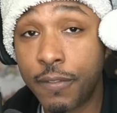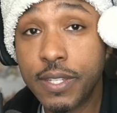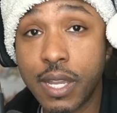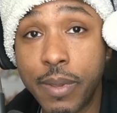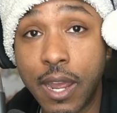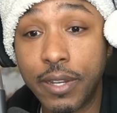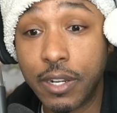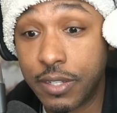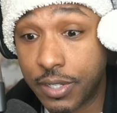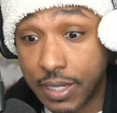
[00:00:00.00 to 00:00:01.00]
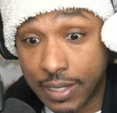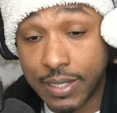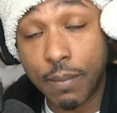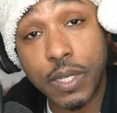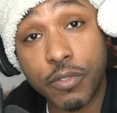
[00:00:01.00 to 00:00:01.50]
he's coming out here and he's just
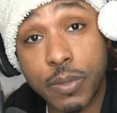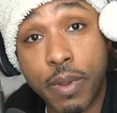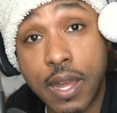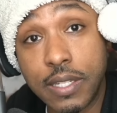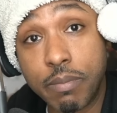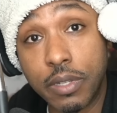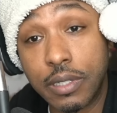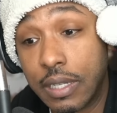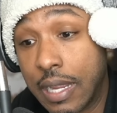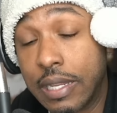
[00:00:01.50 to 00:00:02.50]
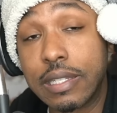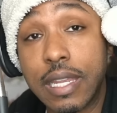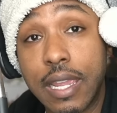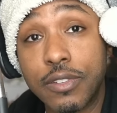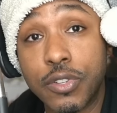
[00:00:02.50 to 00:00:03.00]
accepting responsibility and he's
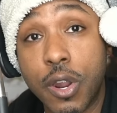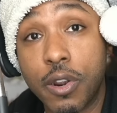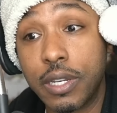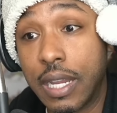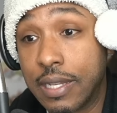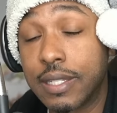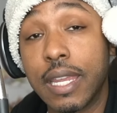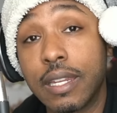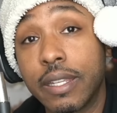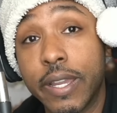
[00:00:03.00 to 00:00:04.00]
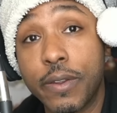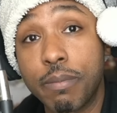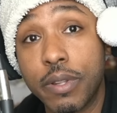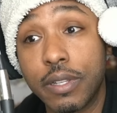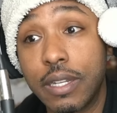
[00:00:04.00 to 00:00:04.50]
saying sorry and he's taking
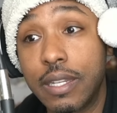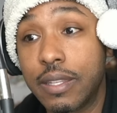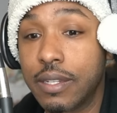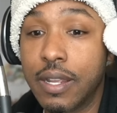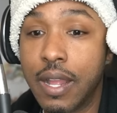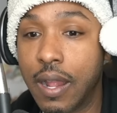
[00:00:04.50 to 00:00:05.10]
accountability, then